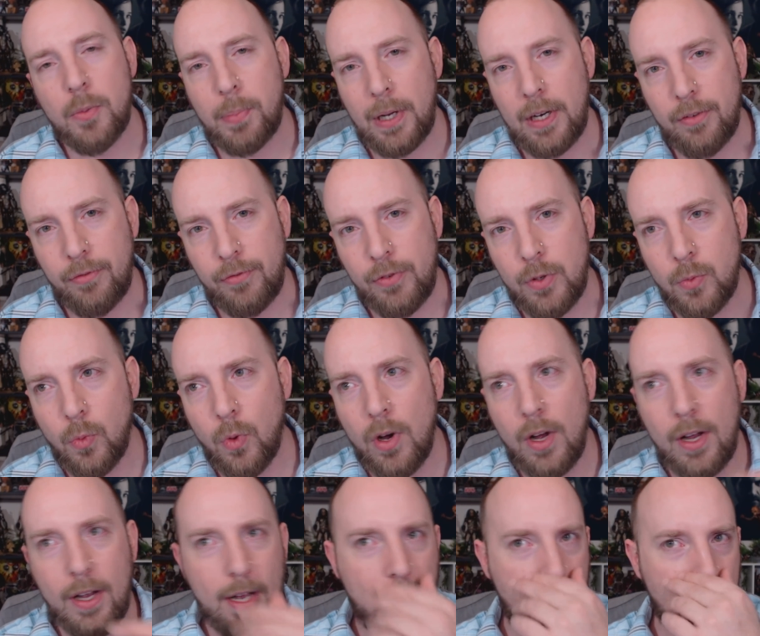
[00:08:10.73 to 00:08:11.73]
But if you
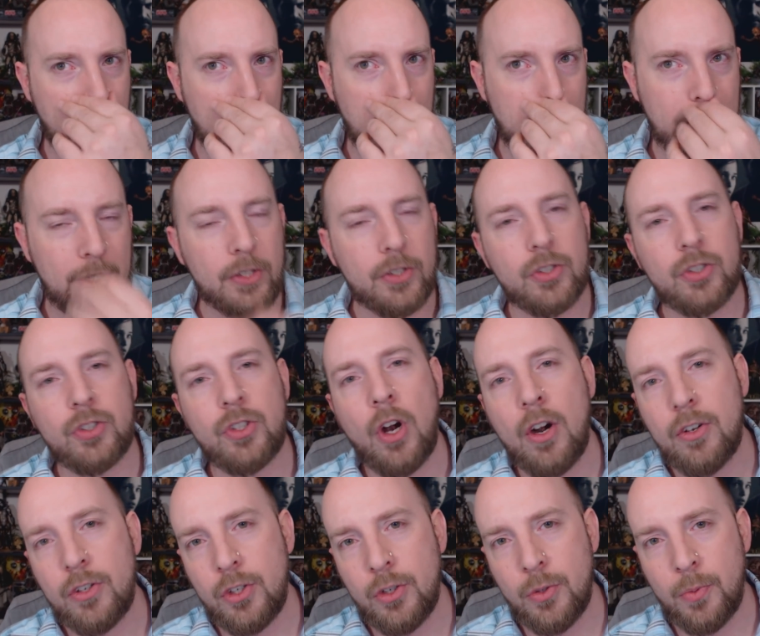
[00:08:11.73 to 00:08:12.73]
want, I'm going to
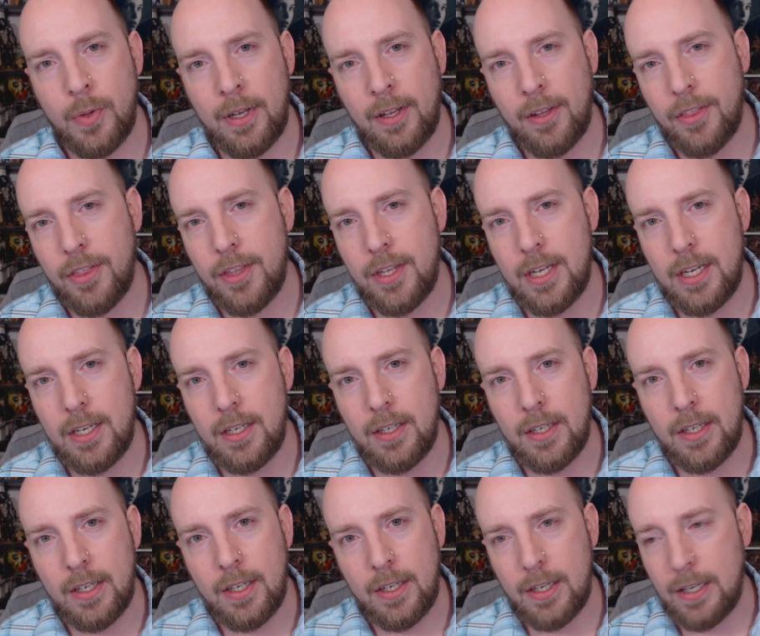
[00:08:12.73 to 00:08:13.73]
start doing
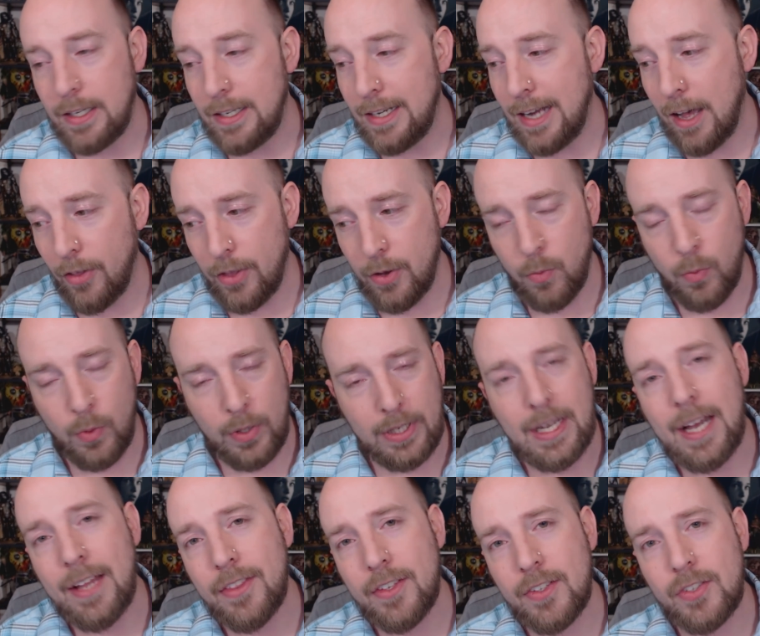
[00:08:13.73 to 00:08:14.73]
the, now that we
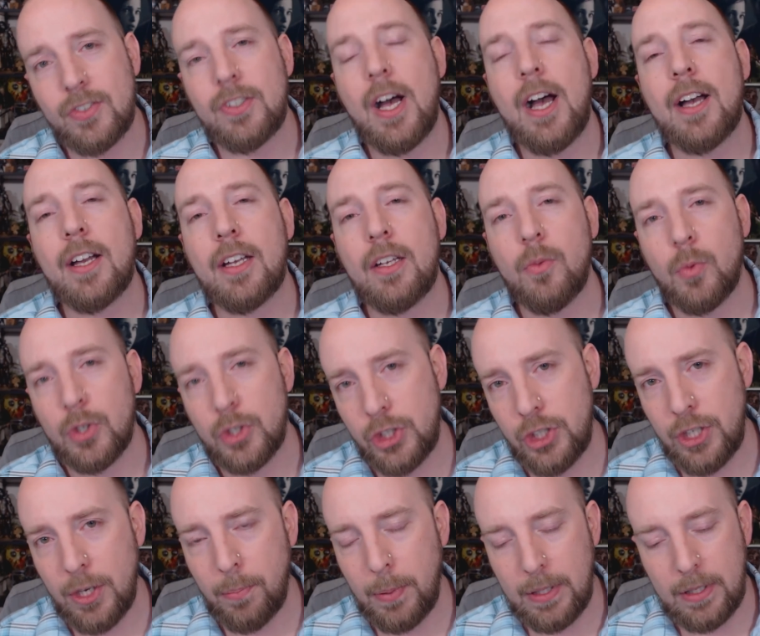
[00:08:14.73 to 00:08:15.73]
got the stock and we're
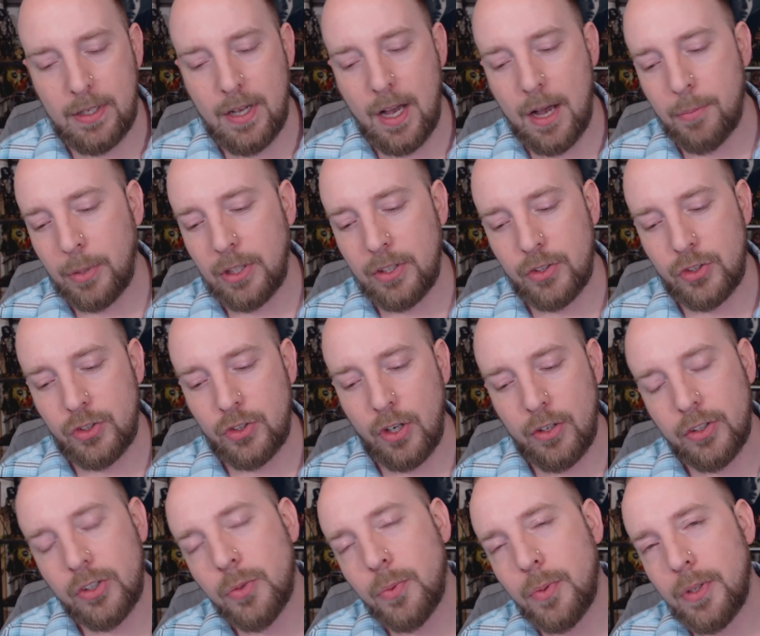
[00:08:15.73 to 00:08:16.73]
shipping, I'm going to
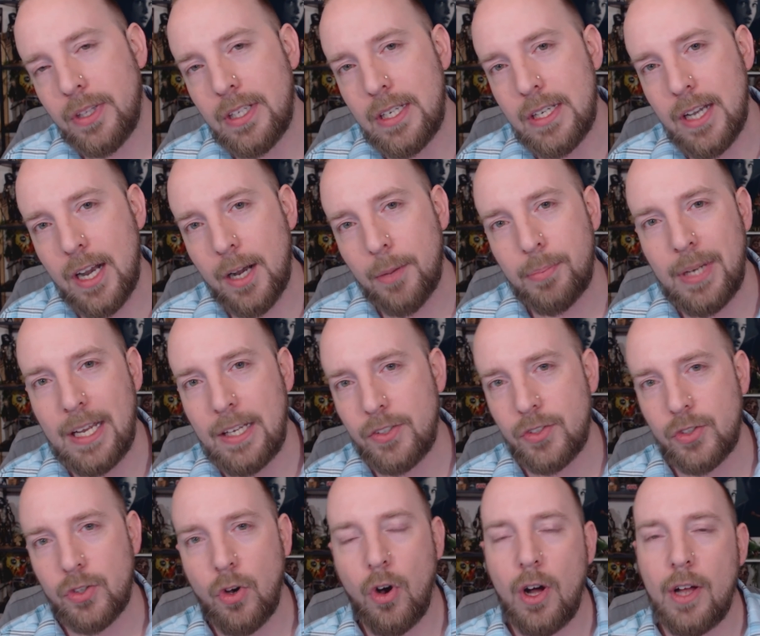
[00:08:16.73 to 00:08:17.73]
start doing the
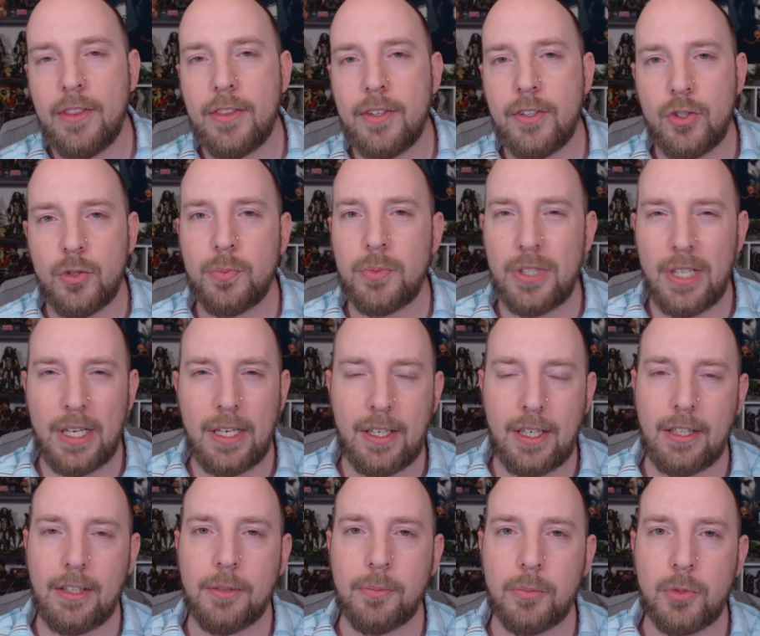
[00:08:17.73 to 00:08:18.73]
updates on the Doomsday
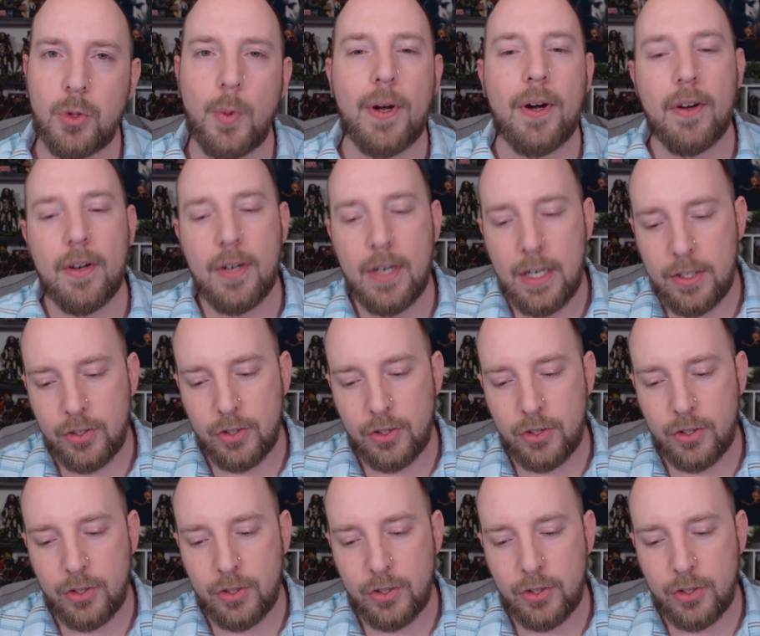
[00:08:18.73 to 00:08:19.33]
Kingdom Twitter.